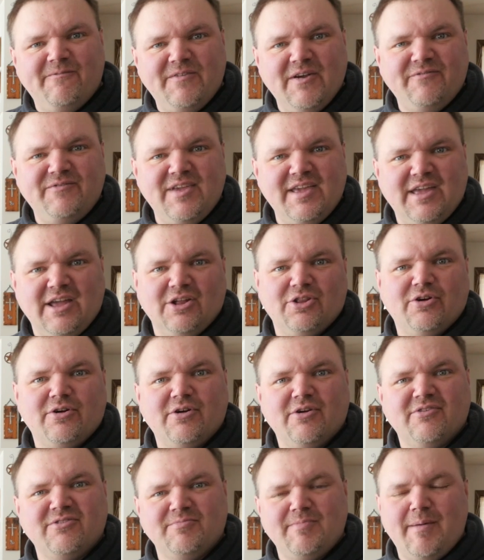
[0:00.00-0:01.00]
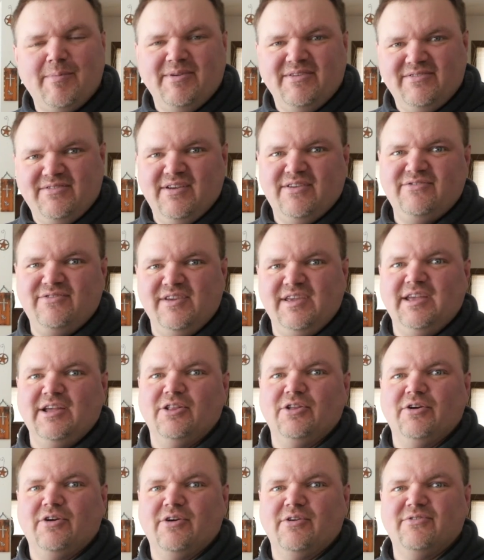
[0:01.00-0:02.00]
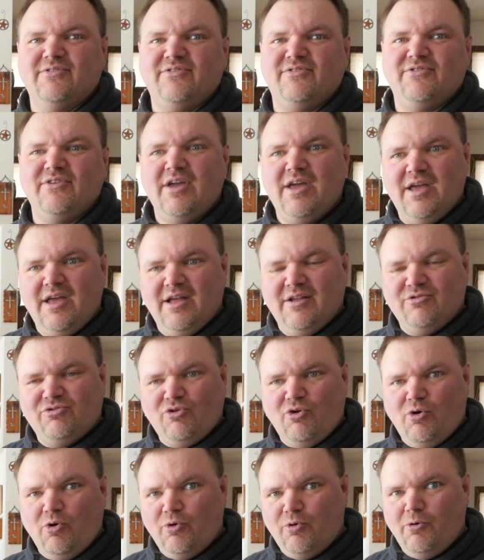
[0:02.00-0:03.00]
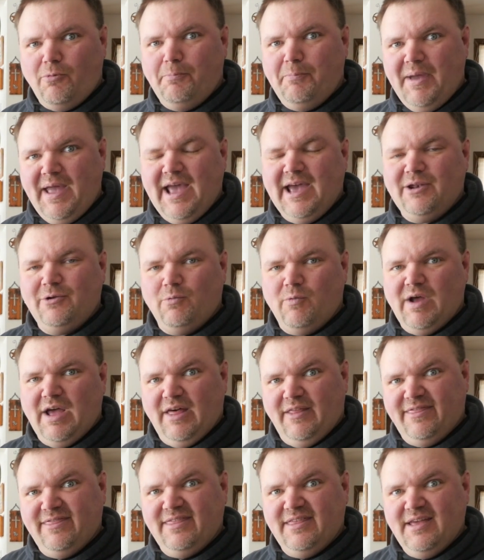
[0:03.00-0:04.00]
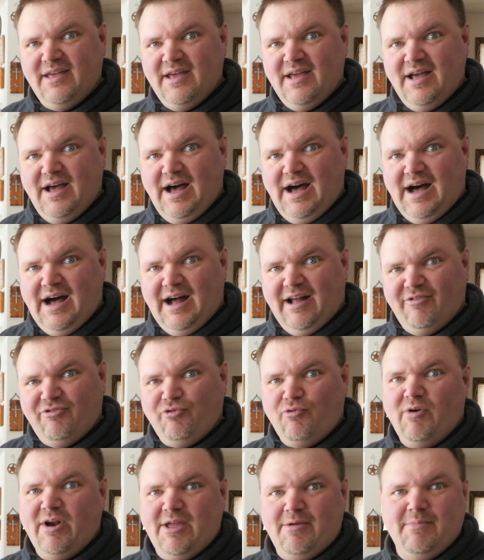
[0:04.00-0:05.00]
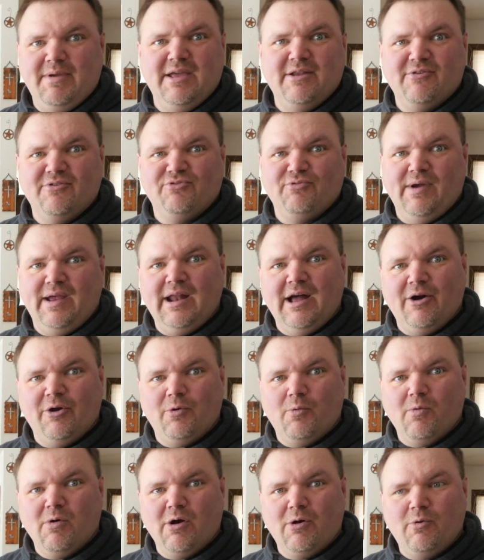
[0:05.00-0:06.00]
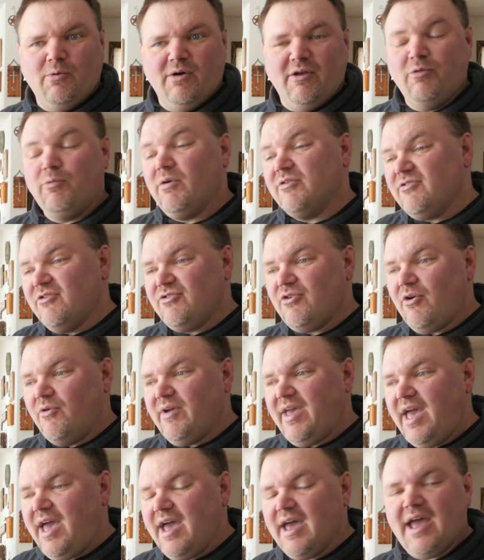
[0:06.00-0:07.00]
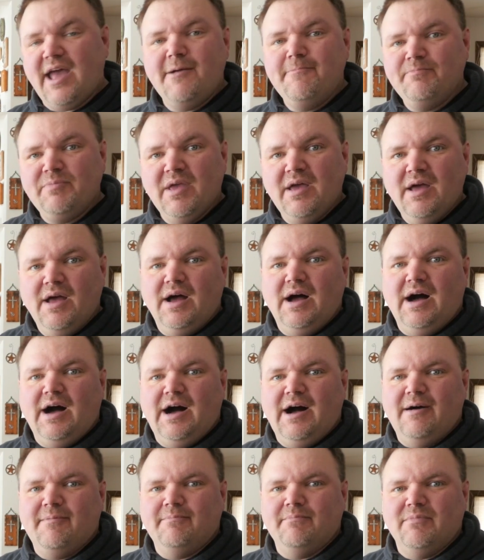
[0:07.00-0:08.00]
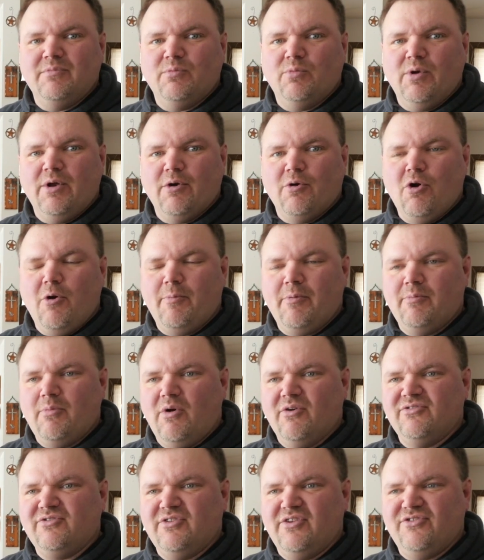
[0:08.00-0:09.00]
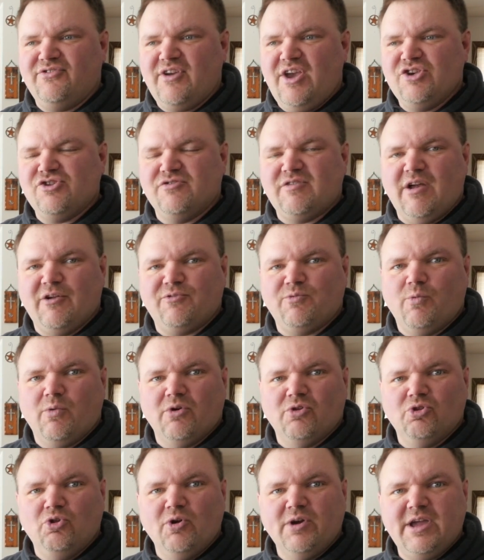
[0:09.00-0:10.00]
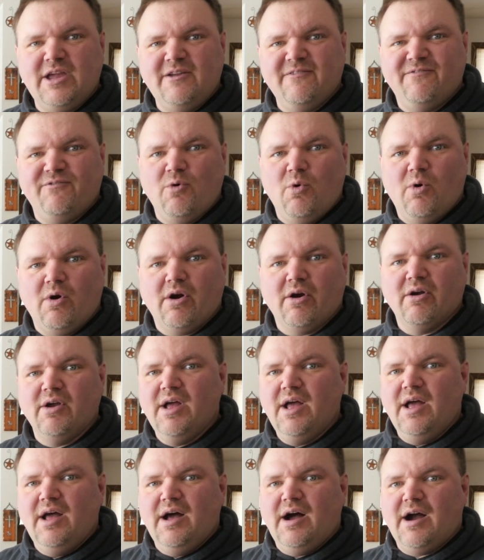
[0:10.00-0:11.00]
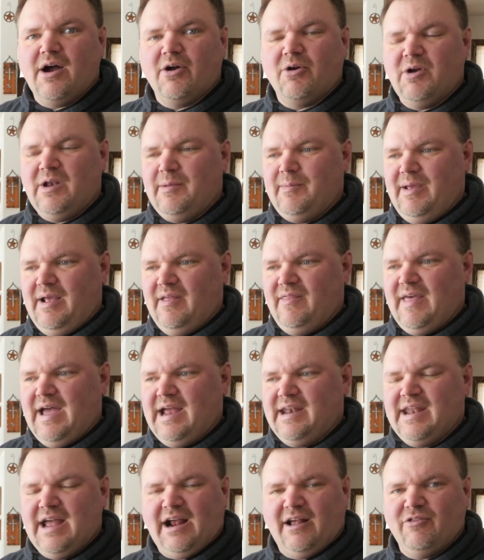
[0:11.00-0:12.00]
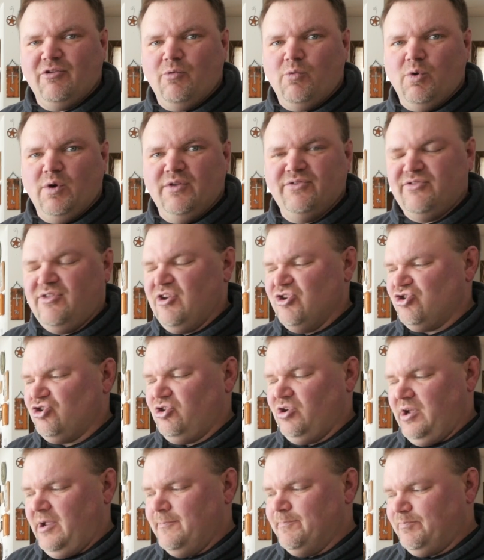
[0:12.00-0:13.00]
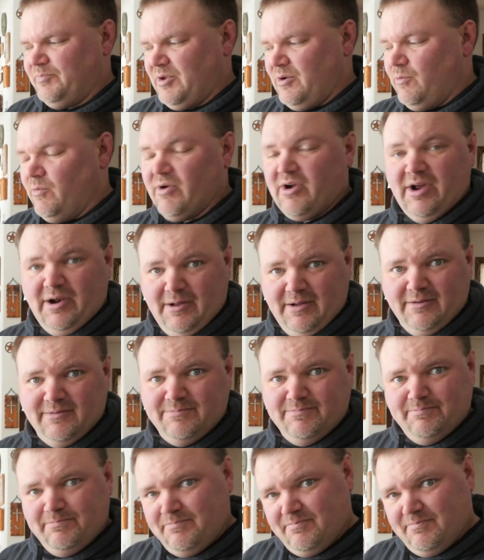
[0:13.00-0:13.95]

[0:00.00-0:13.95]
50 kilohertz, maybe 60 kilohertz total bandwidth on 20 meters right now to work with, which is okay. We are hoping most of the stations that we're looking for are going to be in that neck of the woods. Additionally, we're going to